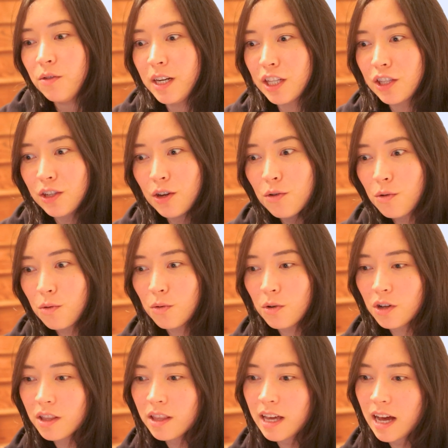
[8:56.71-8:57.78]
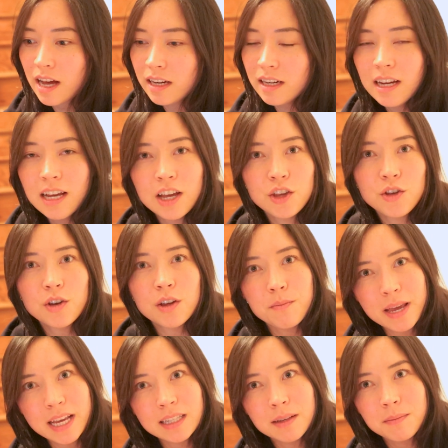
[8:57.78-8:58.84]
and it's so cool that you can
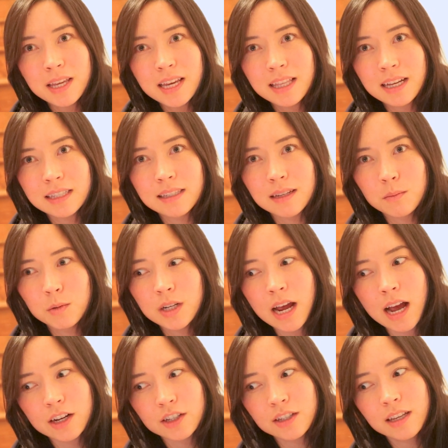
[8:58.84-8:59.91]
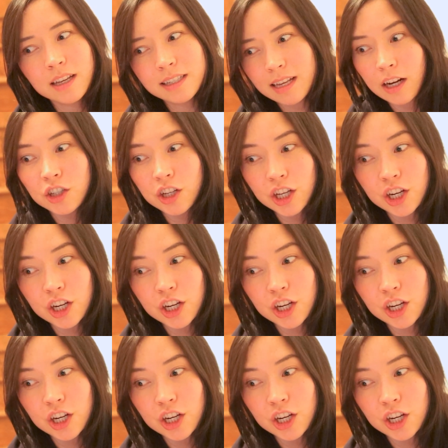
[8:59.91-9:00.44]
make something that someone is actually